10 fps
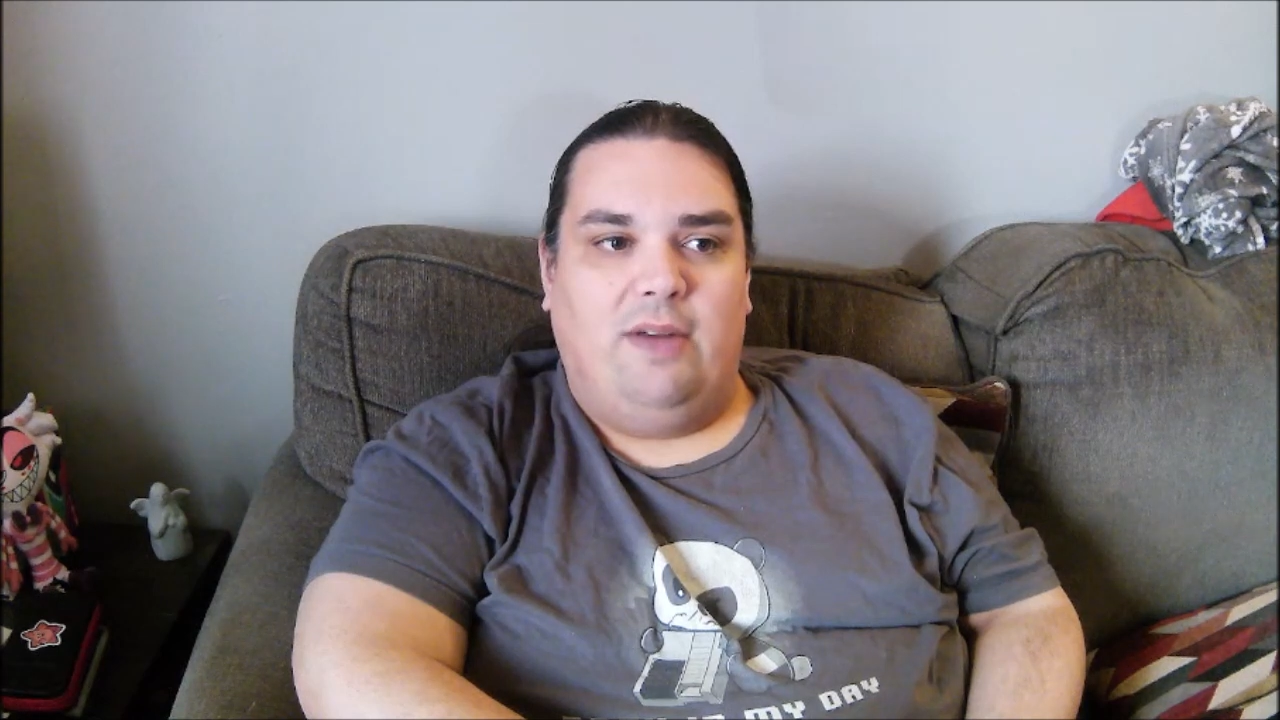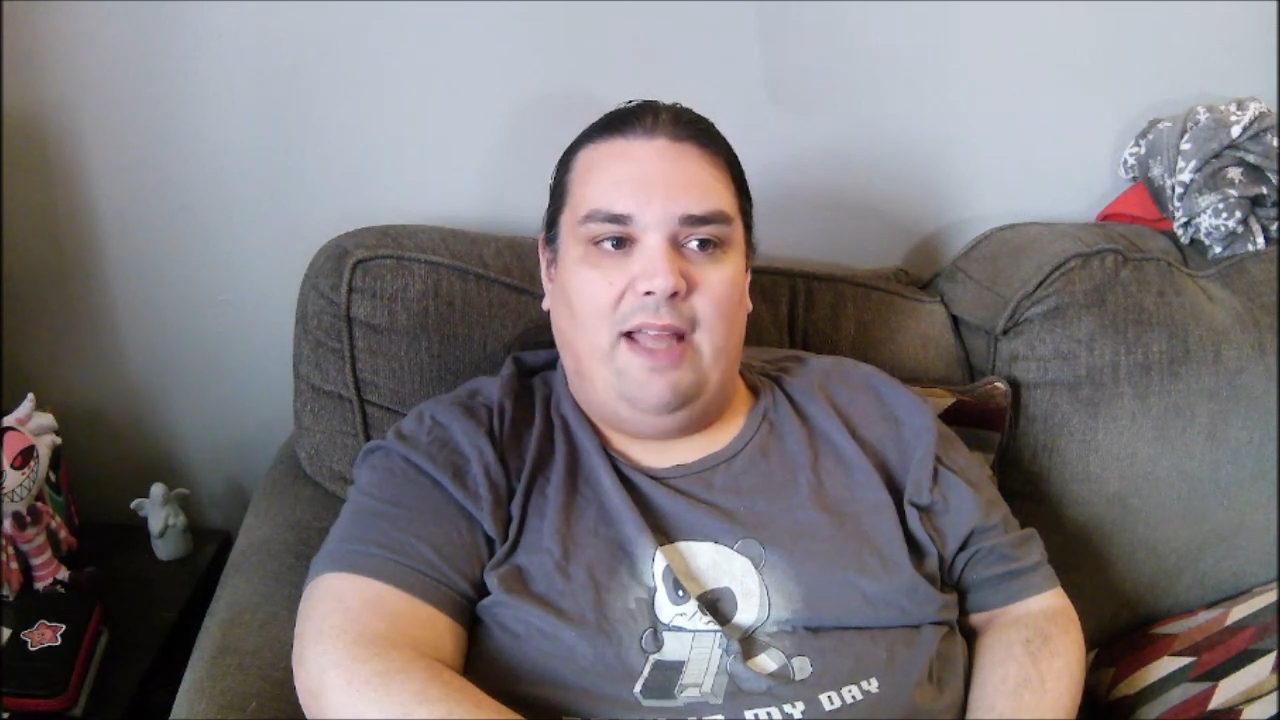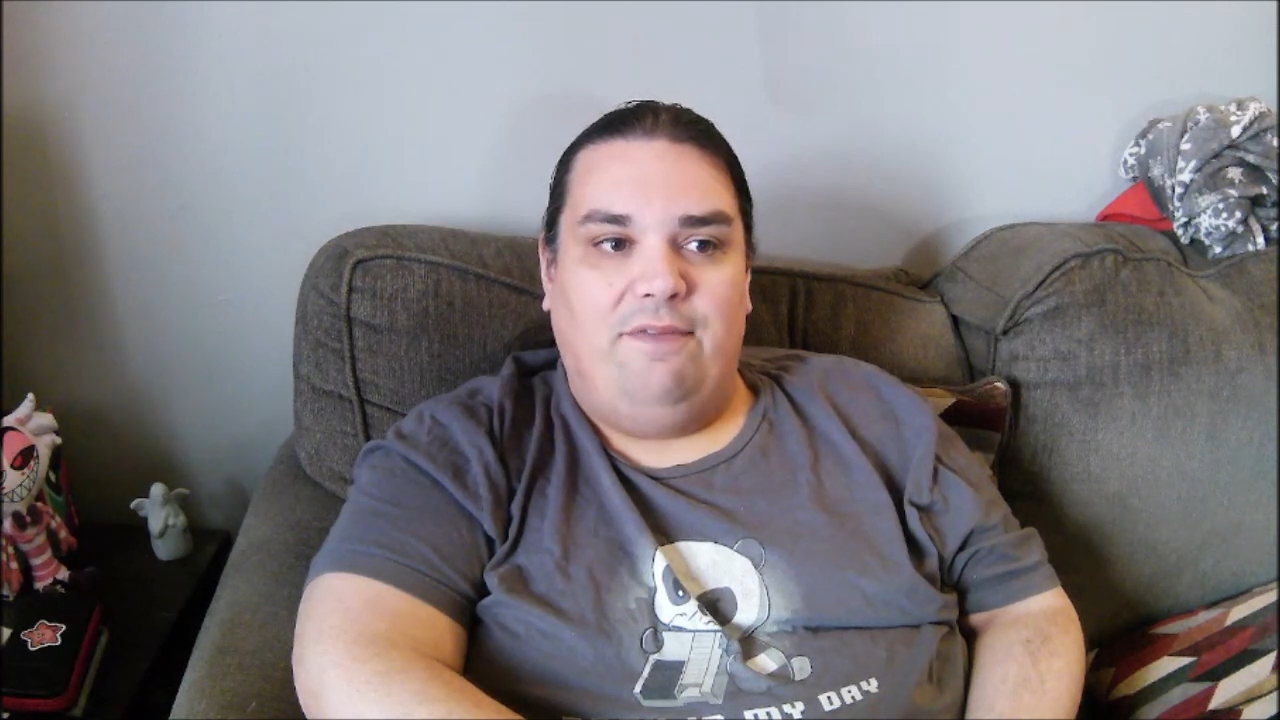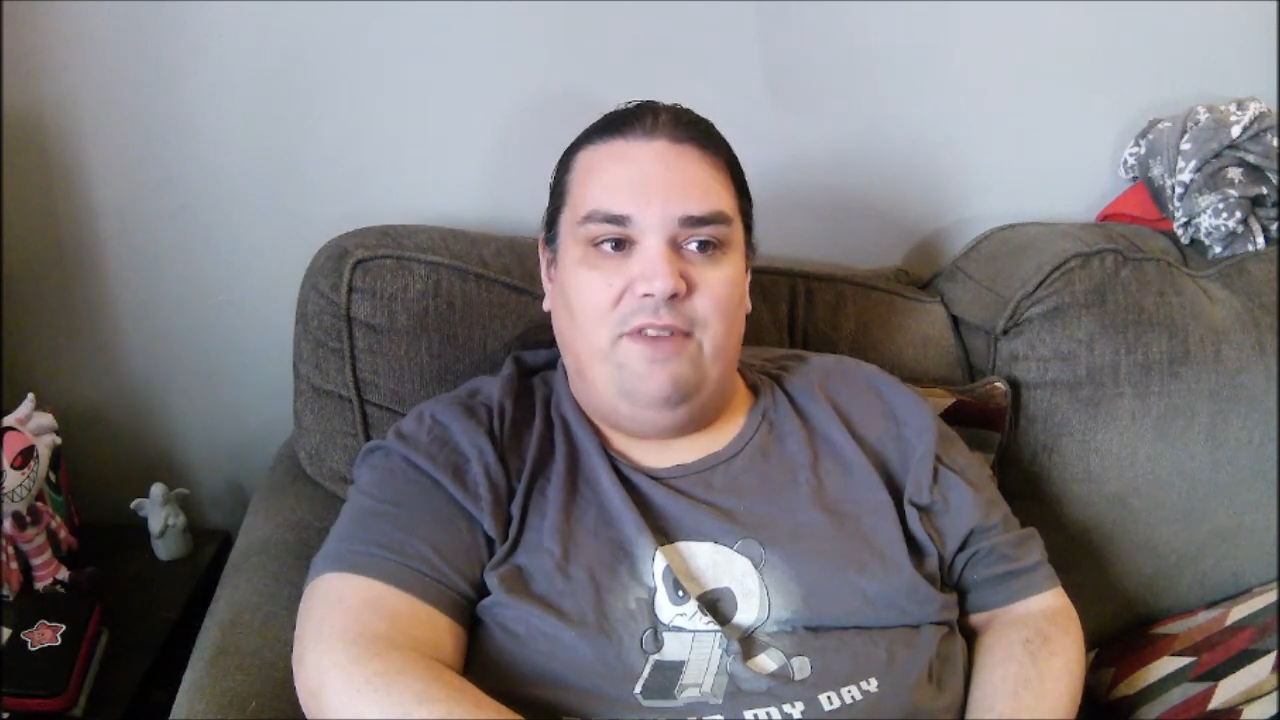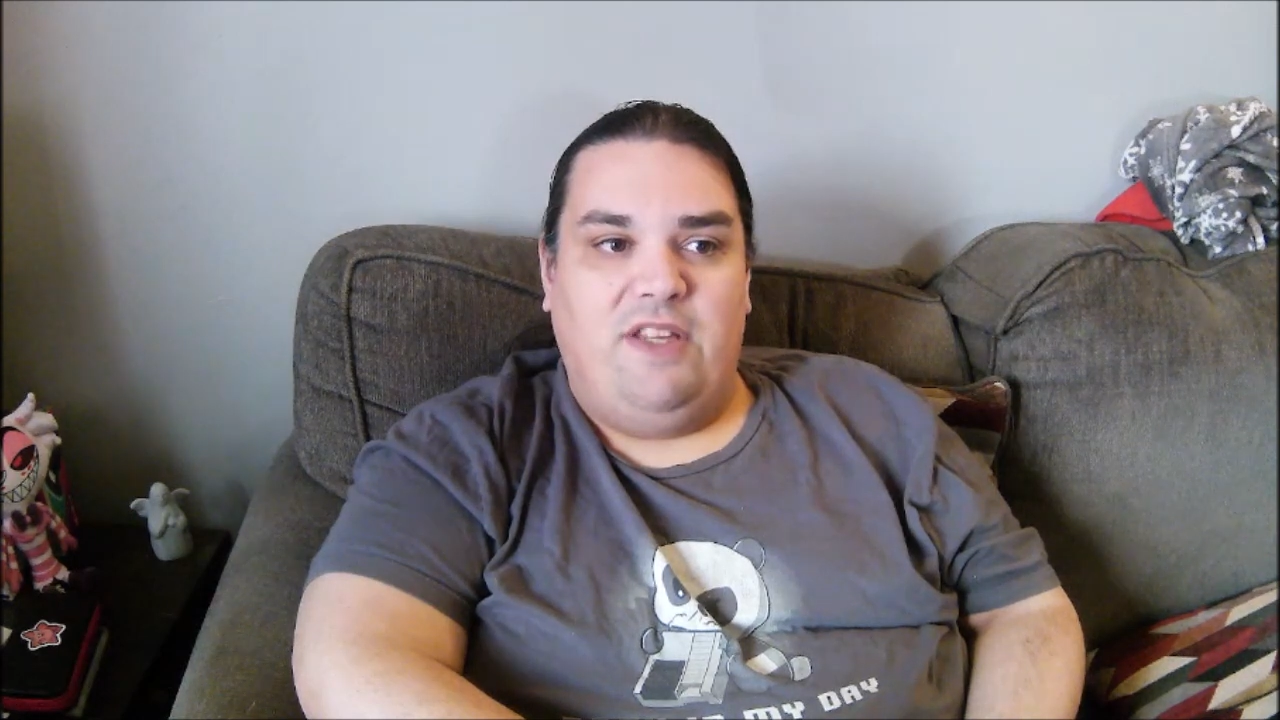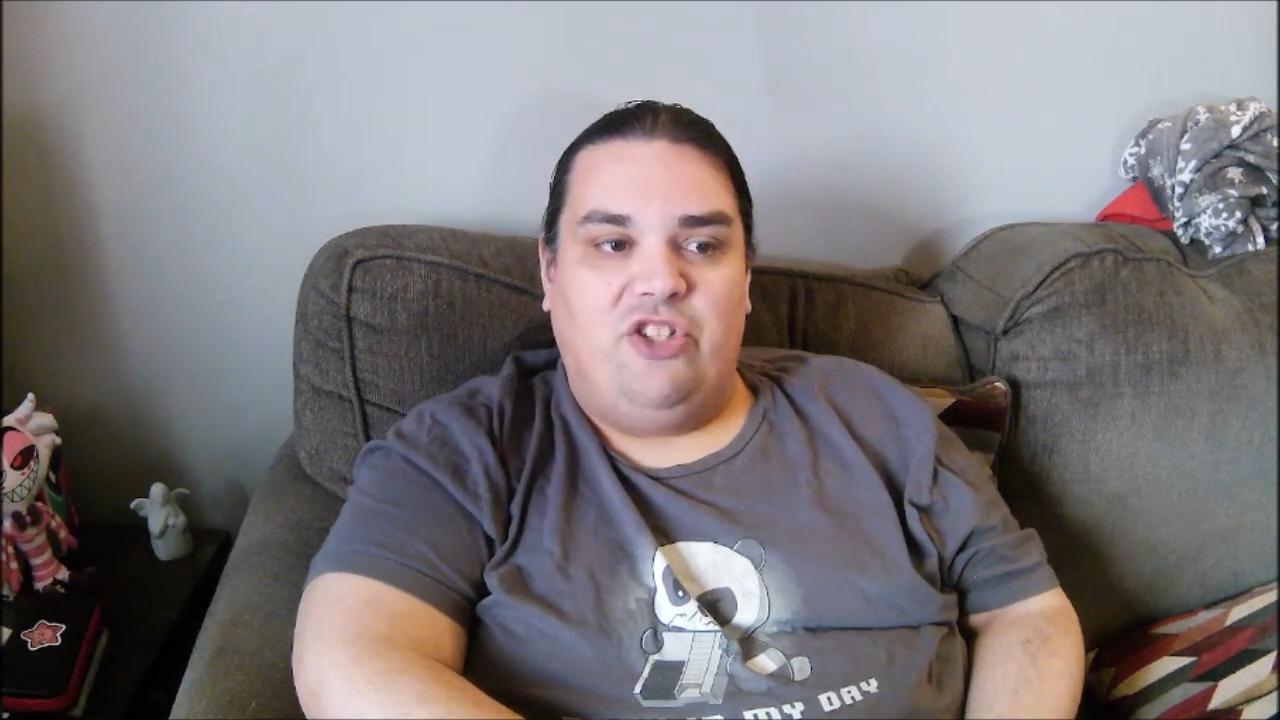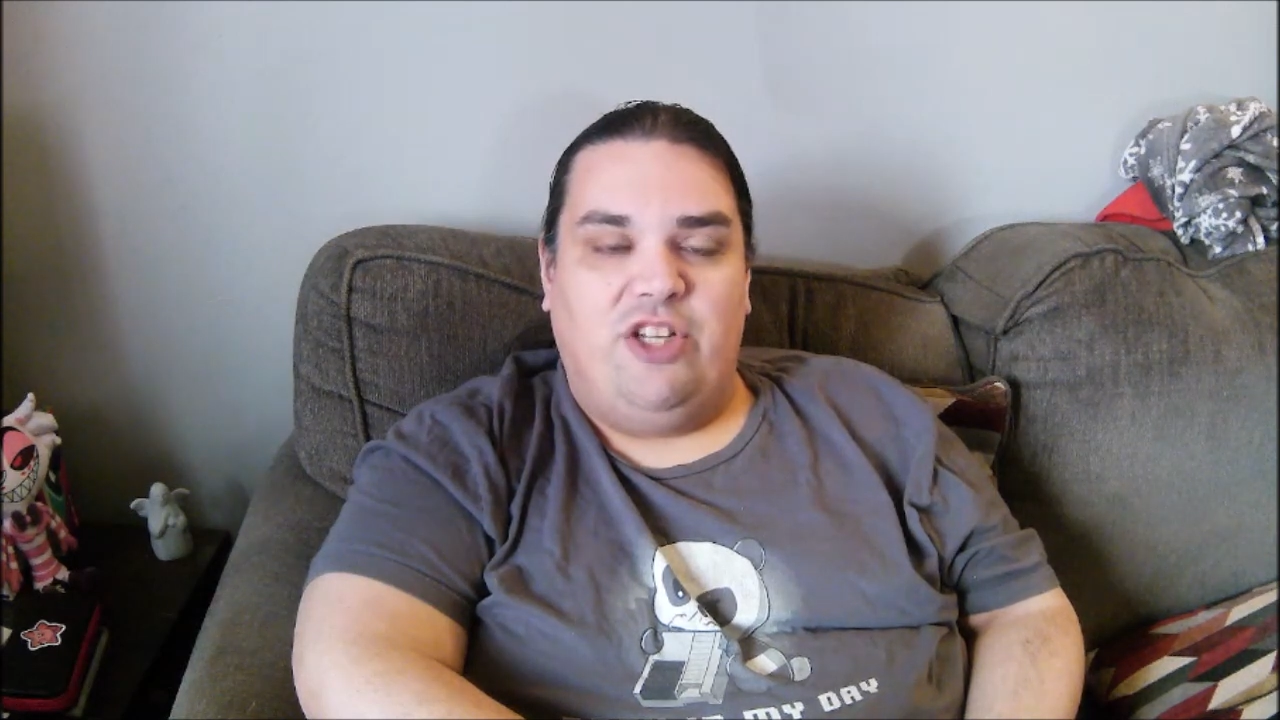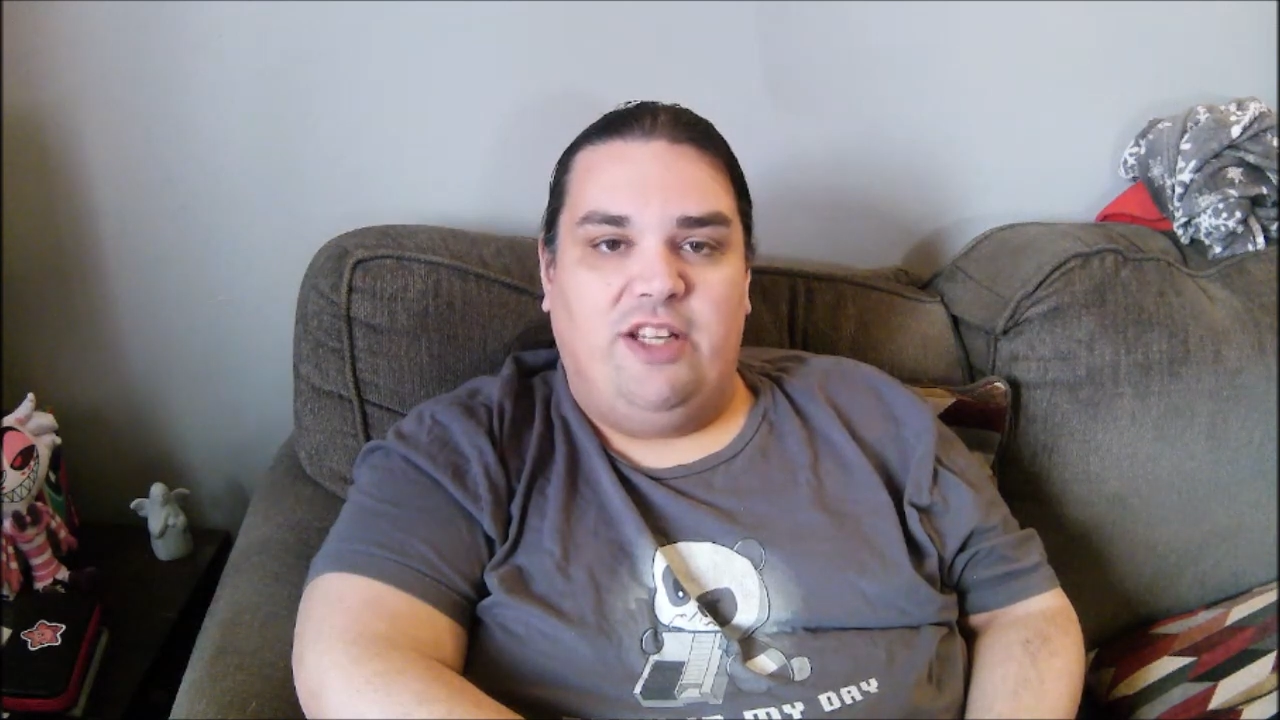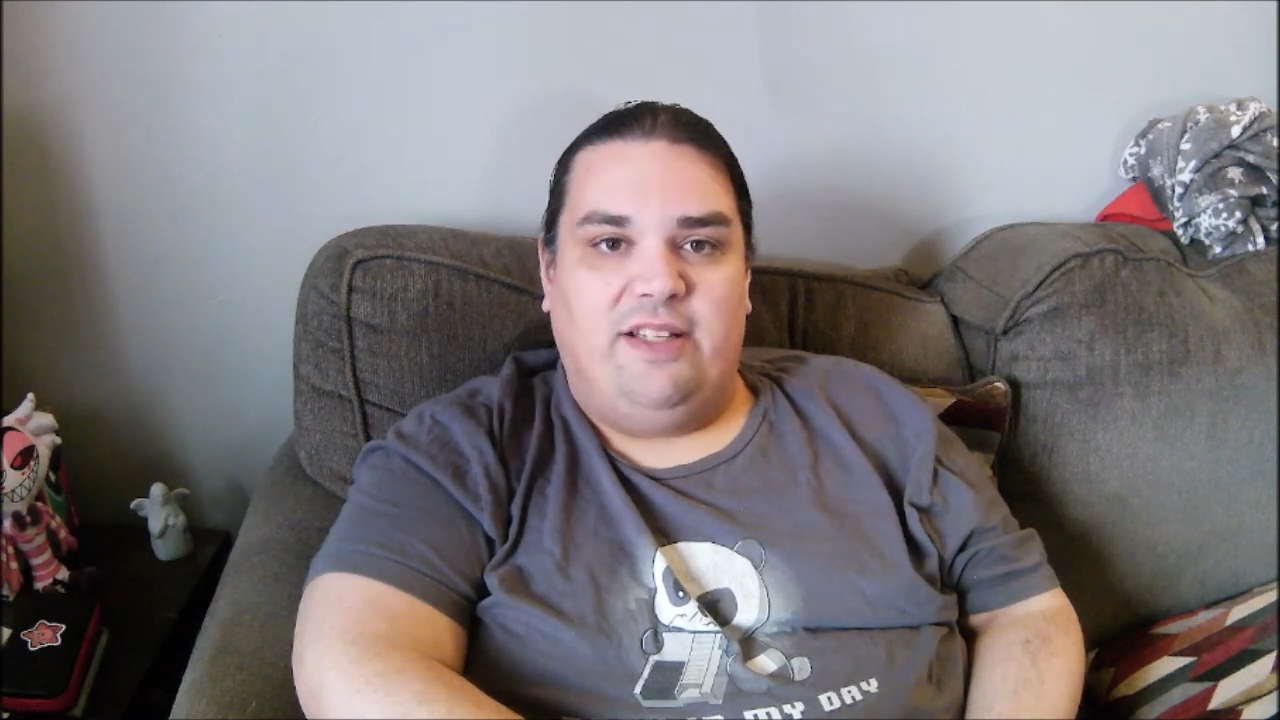heavy shit.